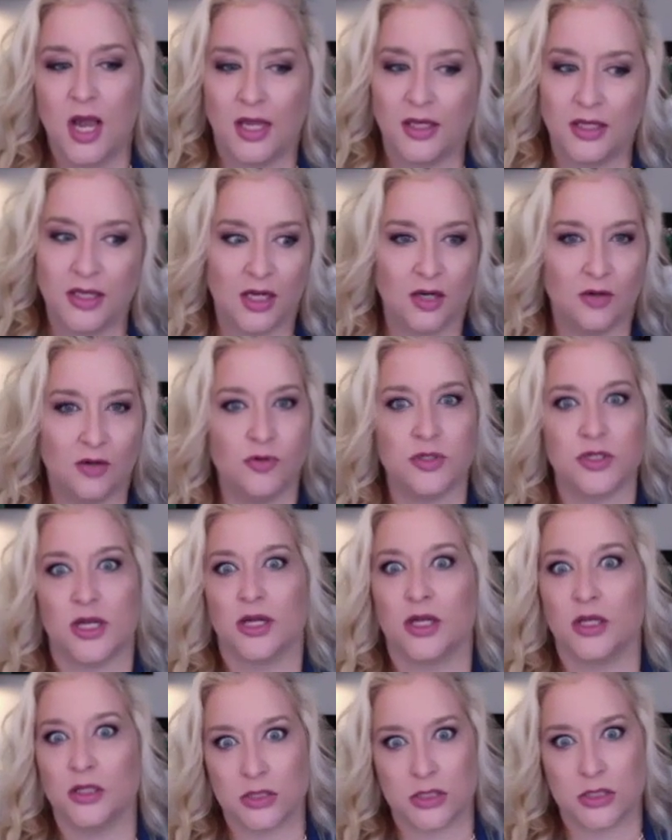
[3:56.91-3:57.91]
And yet it was
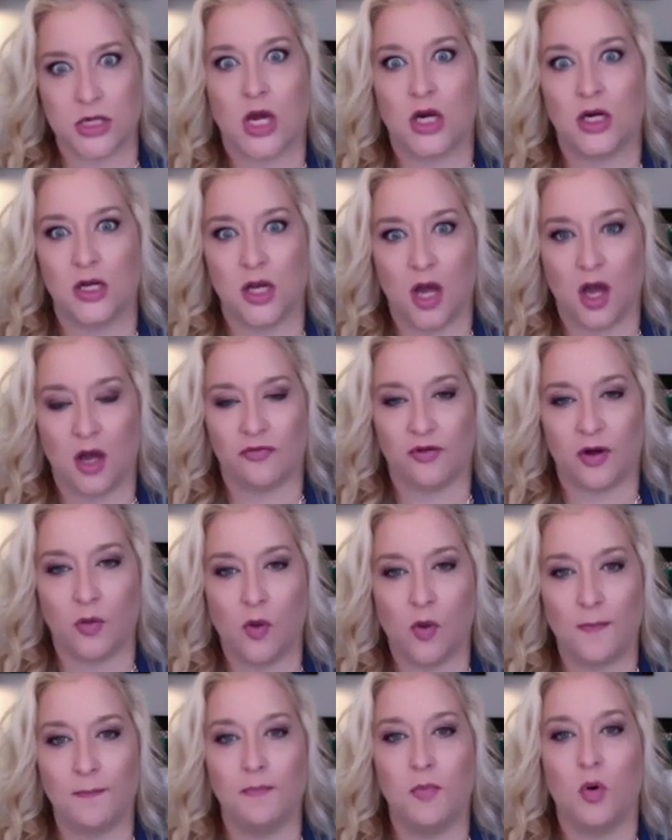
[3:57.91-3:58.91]
like, it's not enough. I
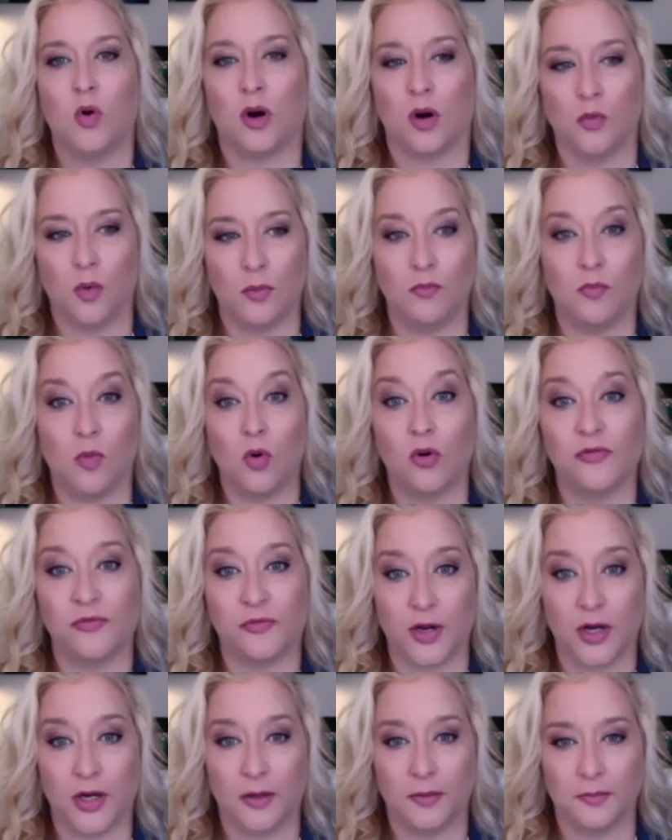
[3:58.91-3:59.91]
want more. I want more
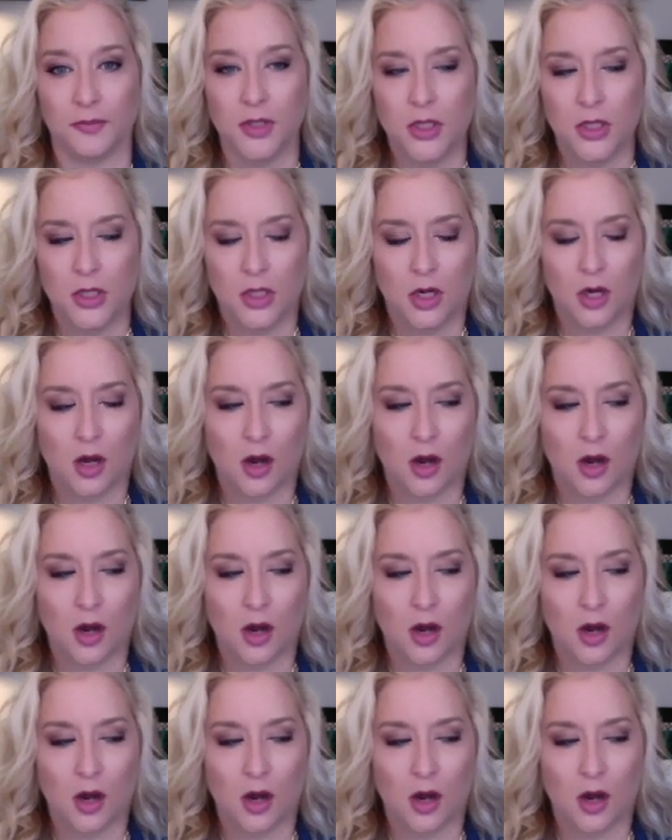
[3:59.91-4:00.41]
freedom. Mm-hmm.